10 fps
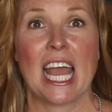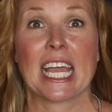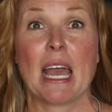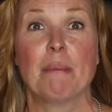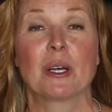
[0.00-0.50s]

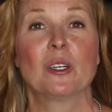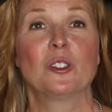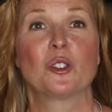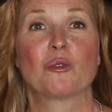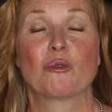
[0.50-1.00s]
a
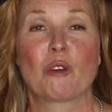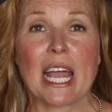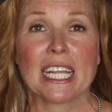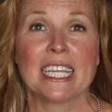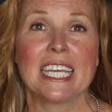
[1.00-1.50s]
chemical
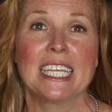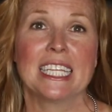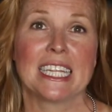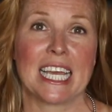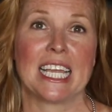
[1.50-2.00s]
directly
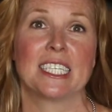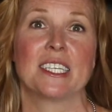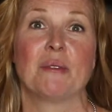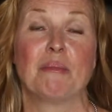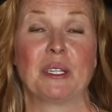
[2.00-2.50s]
linked
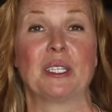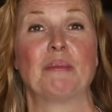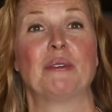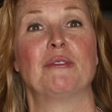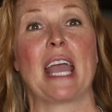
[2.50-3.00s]
to the
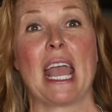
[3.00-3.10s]
buildup of